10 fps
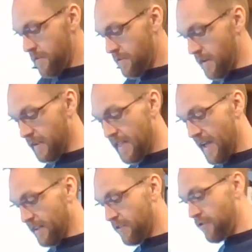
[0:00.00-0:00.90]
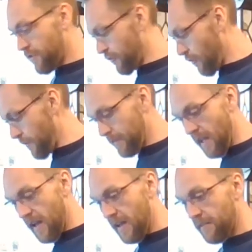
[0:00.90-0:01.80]
Here, again, good sharp
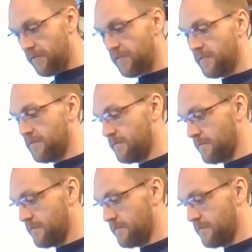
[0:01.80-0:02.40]
knives